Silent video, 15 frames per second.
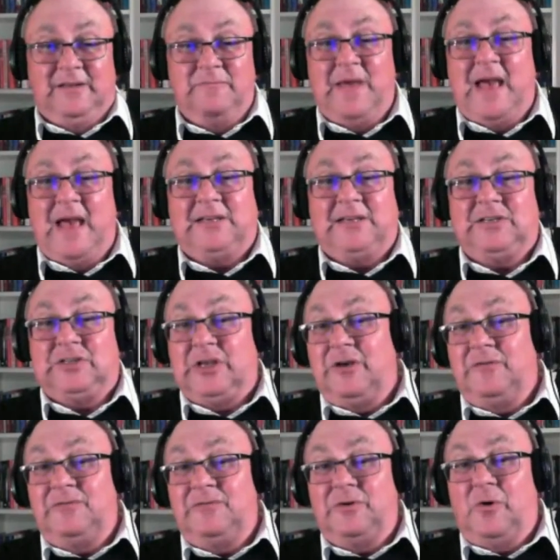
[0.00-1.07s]
Max,
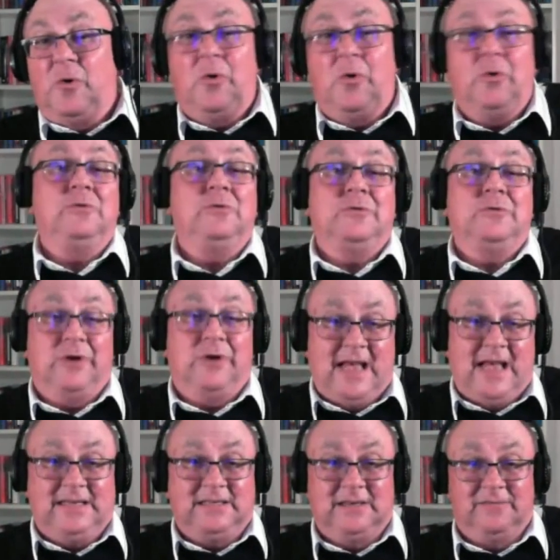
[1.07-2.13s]
of all
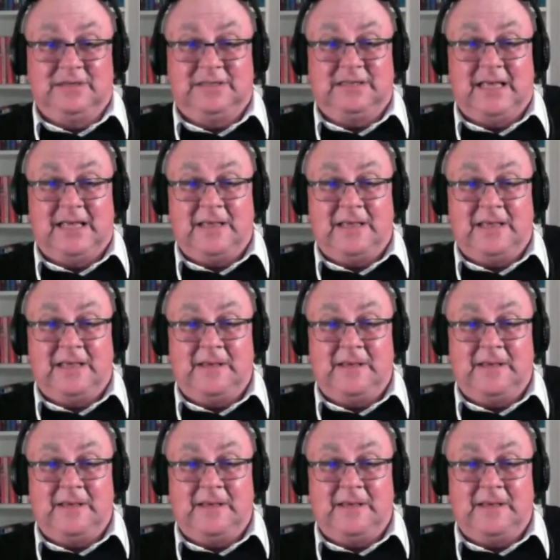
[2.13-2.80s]
creativity.